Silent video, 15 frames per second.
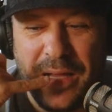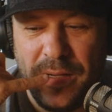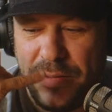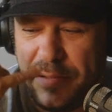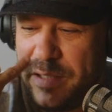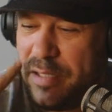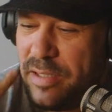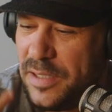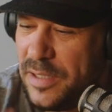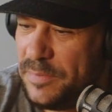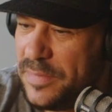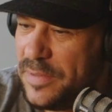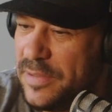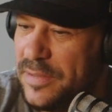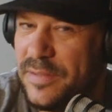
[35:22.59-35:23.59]
Oh, you hung up
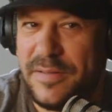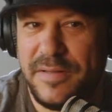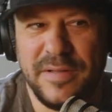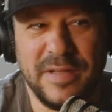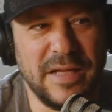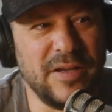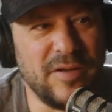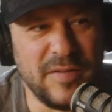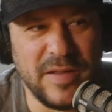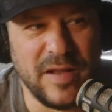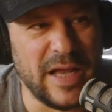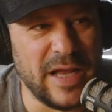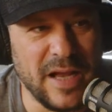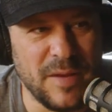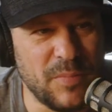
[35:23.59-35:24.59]
you know they'll
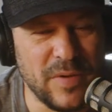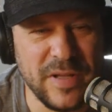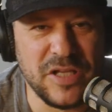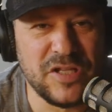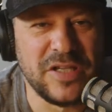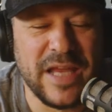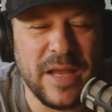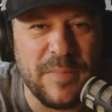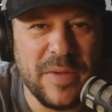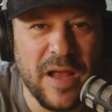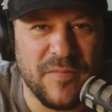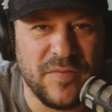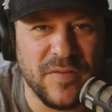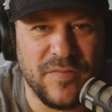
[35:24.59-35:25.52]
hang up or they just get it's me like, off the